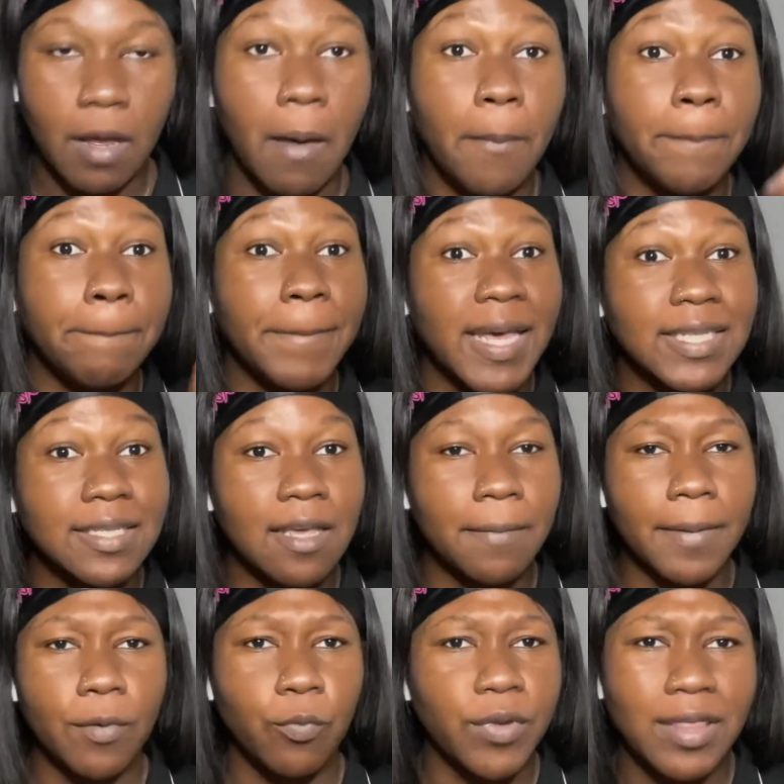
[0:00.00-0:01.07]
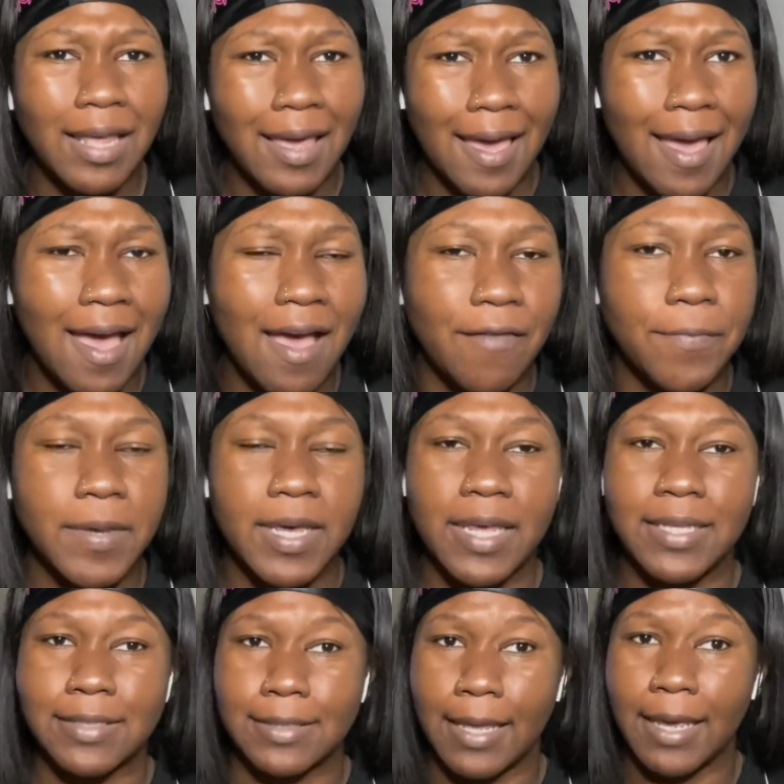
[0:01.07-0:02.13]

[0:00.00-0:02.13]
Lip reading: mess up what they have, because